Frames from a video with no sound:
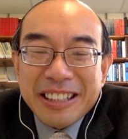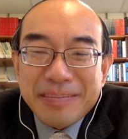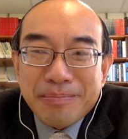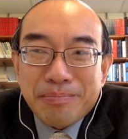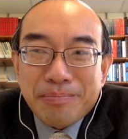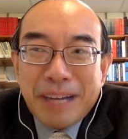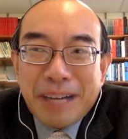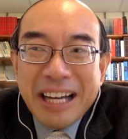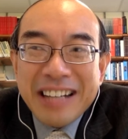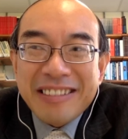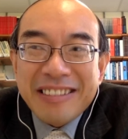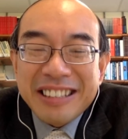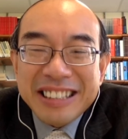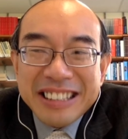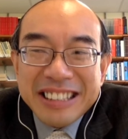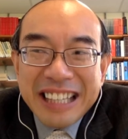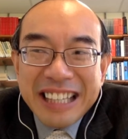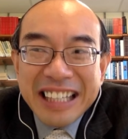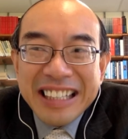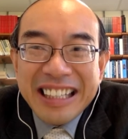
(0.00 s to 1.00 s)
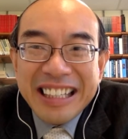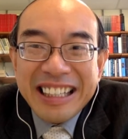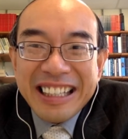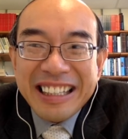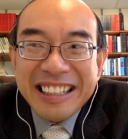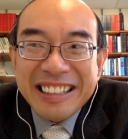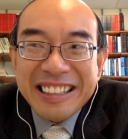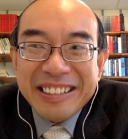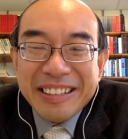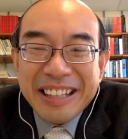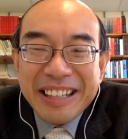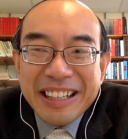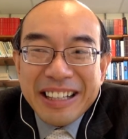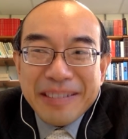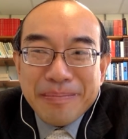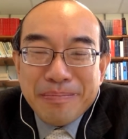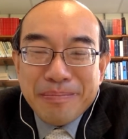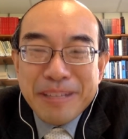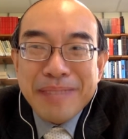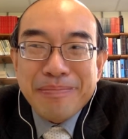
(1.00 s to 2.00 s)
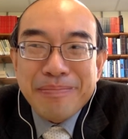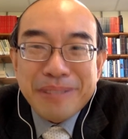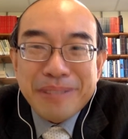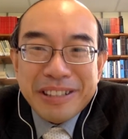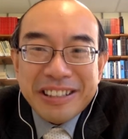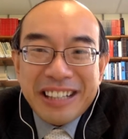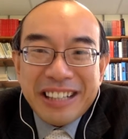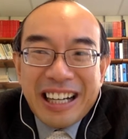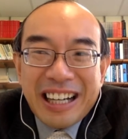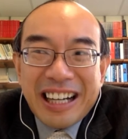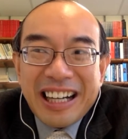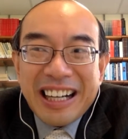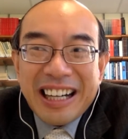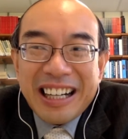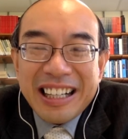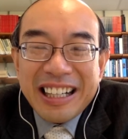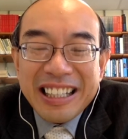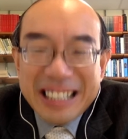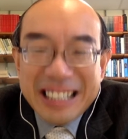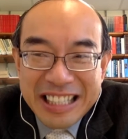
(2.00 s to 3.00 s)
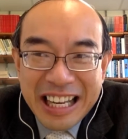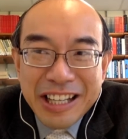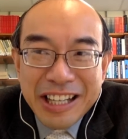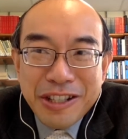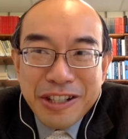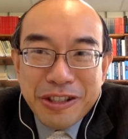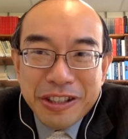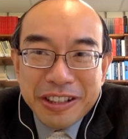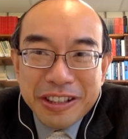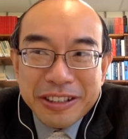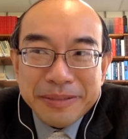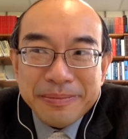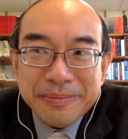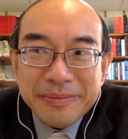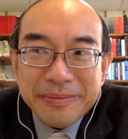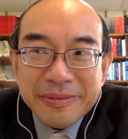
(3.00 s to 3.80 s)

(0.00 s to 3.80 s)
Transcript: migrant-sending people are in Asia.